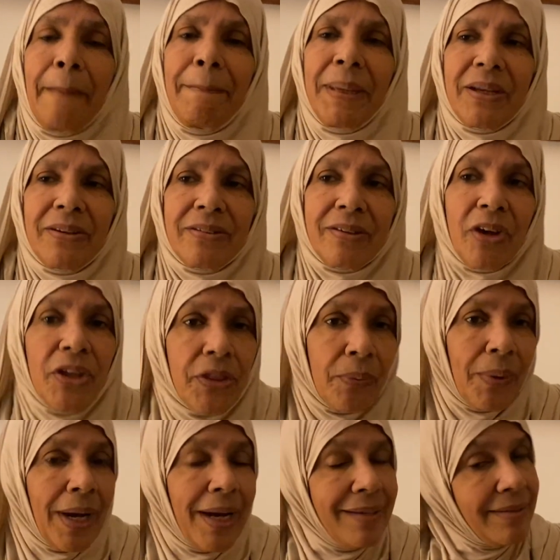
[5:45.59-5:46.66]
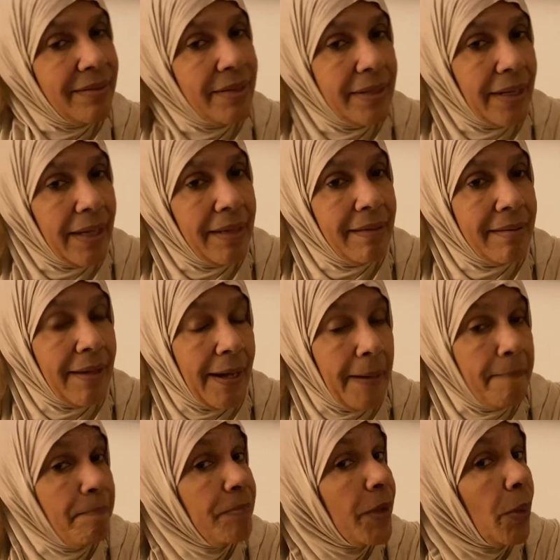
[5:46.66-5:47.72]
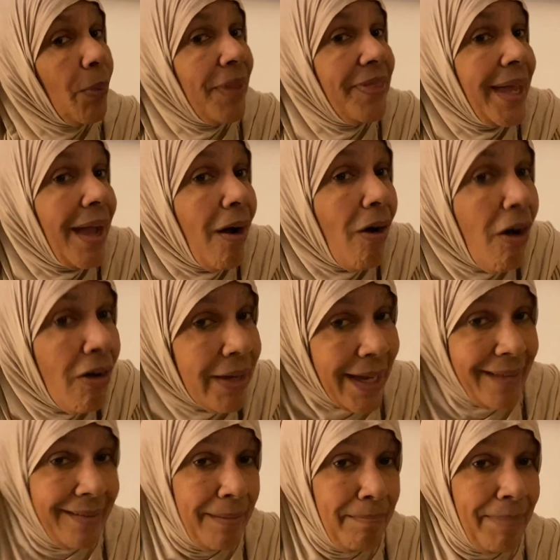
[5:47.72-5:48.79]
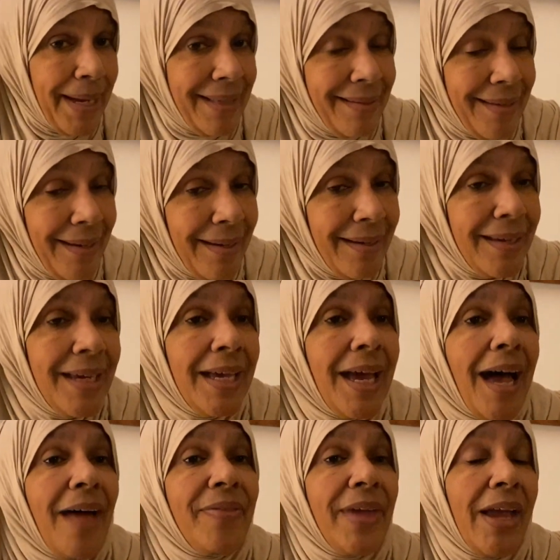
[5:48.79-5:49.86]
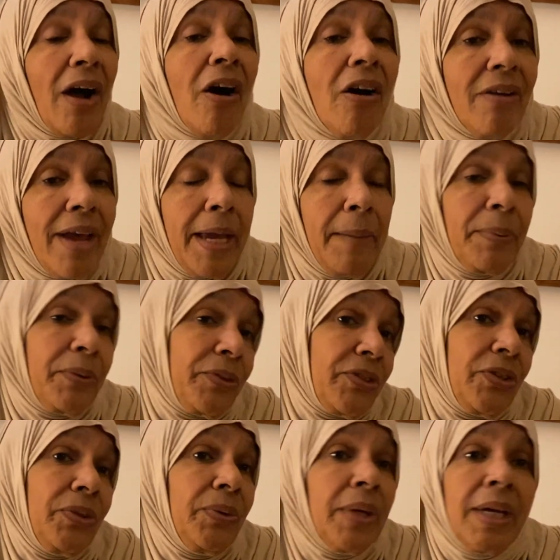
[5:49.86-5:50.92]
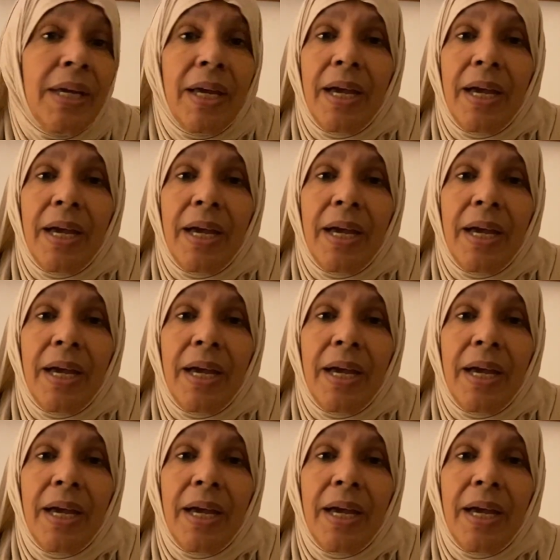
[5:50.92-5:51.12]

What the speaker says: because otherwise in the nighttime, when they are getting better and they are able to,